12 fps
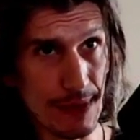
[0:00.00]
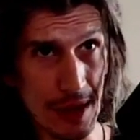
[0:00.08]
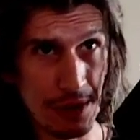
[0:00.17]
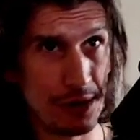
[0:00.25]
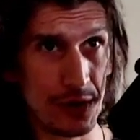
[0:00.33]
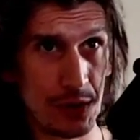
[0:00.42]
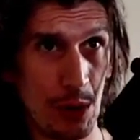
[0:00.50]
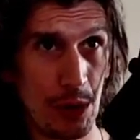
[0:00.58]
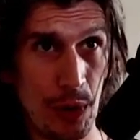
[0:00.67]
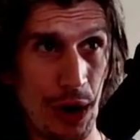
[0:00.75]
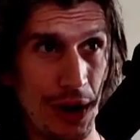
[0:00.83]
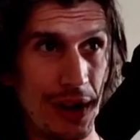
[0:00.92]
This is what
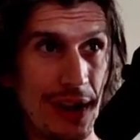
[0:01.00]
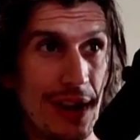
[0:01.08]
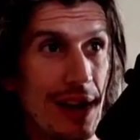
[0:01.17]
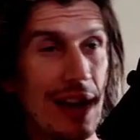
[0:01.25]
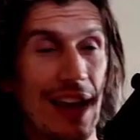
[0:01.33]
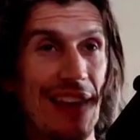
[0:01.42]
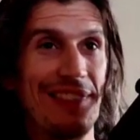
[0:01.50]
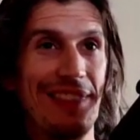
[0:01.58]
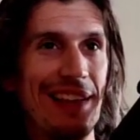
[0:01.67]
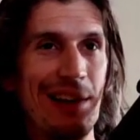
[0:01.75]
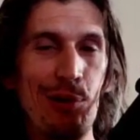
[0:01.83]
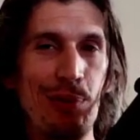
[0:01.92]
we want. And
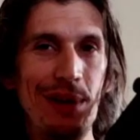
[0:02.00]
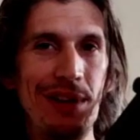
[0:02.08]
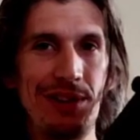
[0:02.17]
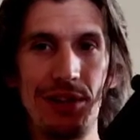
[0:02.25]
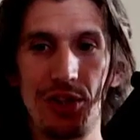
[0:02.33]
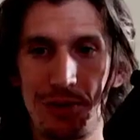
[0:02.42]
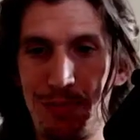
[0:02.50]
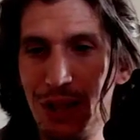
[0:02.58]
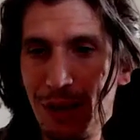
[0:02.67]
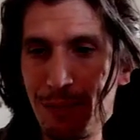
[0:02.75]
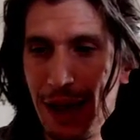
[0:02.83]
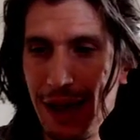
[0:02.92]
it would be easy. Just be
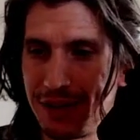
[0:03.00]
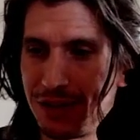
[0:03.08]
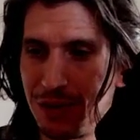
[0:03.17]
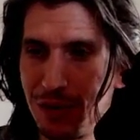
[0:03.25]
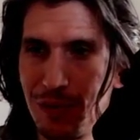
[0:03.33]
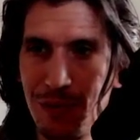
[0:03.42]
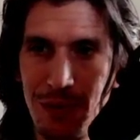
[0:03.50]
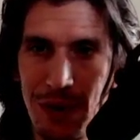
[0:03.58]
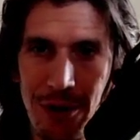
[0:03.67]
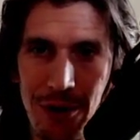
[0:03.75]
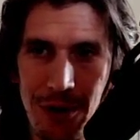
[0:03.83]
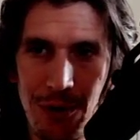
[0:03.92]
like, pass
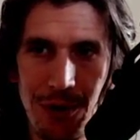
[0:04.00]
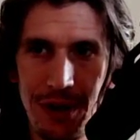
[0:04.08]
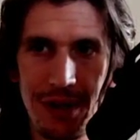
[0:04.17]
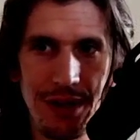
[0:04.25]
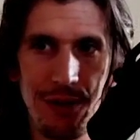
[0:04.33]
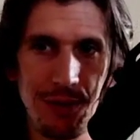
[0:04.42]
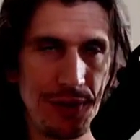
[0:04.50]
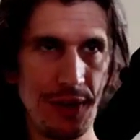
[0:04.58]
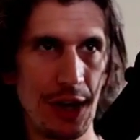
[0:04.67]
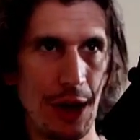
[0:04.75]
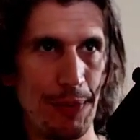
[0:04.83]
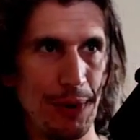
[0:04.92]
Veteran or any EUC
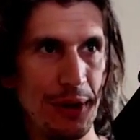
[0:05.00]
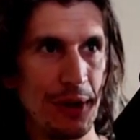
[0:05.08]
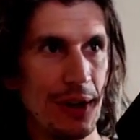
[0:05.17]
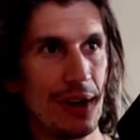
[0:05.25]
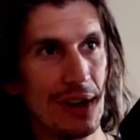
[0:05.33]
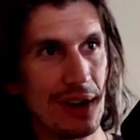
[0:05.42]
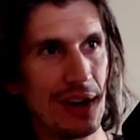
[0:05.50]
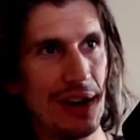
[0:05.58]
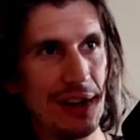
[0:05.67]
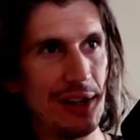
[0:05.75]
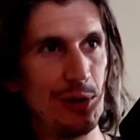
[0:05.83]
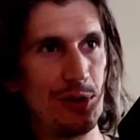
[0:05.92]
company
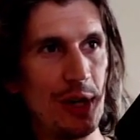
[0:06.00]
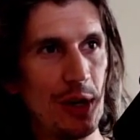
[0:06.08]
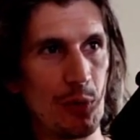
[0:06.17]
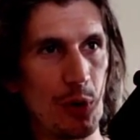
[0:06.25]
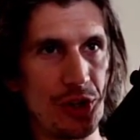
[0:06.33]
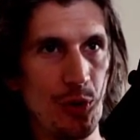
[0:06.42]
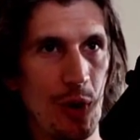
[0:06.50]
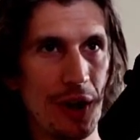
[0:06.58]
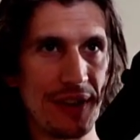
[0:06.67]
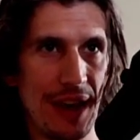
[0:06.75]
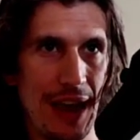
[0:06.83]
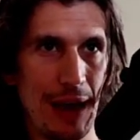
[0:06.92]
an EUC of what you want
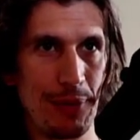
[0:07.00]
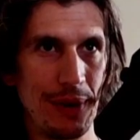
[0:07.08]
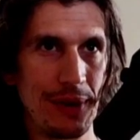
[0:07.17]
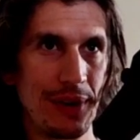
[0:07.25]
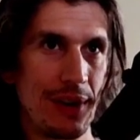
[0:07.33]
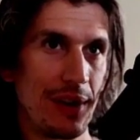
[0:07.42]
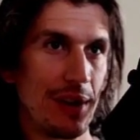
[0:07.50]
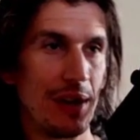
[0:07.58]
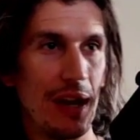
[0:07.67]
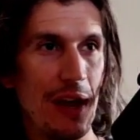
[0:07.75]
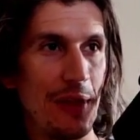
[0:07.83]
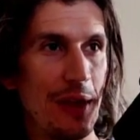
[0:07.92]
to happen
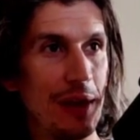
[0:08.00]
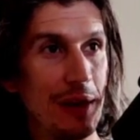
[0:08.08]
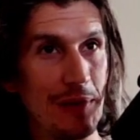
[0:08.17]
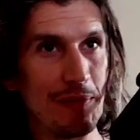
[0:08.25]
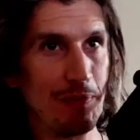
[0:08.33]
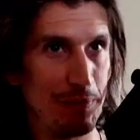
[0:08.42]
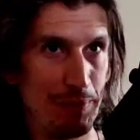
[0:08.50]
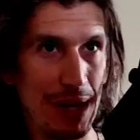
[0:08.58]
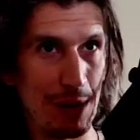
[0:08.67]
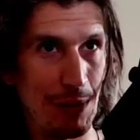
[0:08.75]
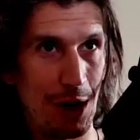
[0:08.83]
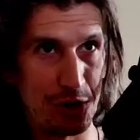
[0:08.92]
and then
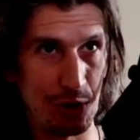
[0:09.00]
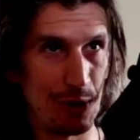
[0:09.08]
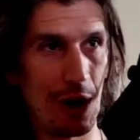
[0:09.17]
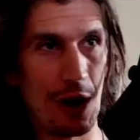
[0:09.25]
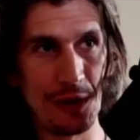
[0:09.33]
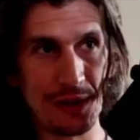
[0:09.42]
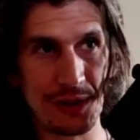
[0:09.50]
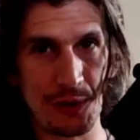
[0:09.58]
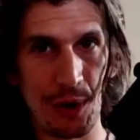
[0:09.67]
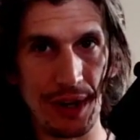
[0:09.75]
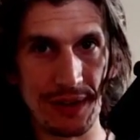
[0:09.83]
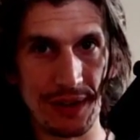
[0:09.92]
make it modular, all this
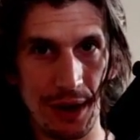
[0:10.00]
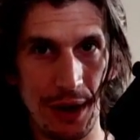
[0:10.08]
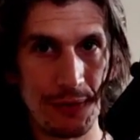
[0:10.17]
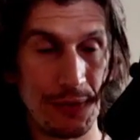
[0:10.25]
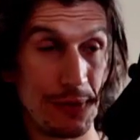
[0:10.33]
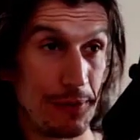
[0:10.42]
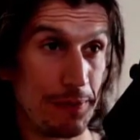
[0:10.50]
great stuff.